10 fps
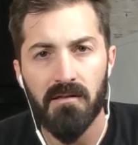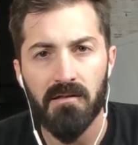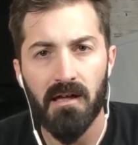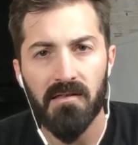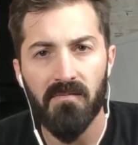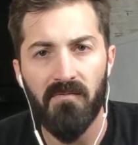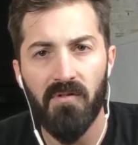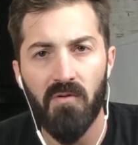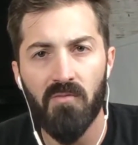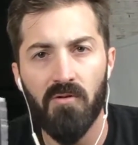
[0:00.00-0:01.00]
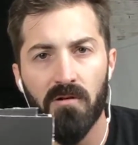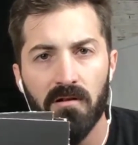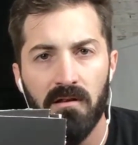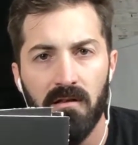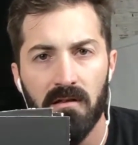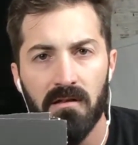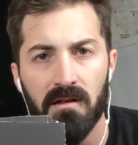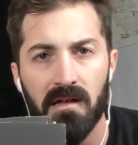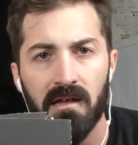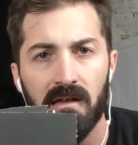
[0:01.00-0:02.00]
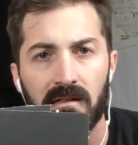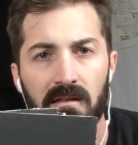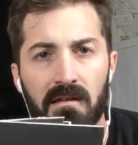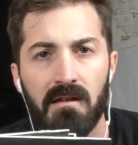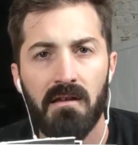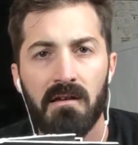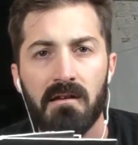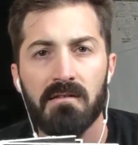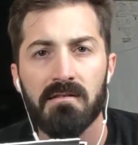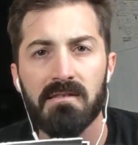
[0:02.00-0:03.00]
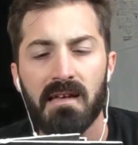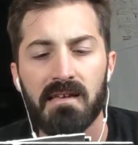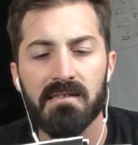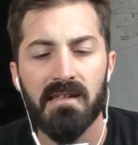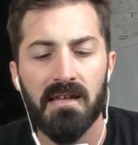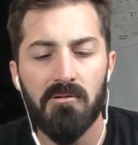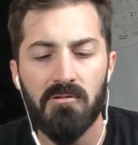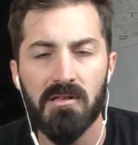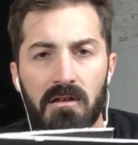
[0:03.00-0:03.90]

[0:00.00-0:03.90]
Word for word: got some foam board cut, sized out,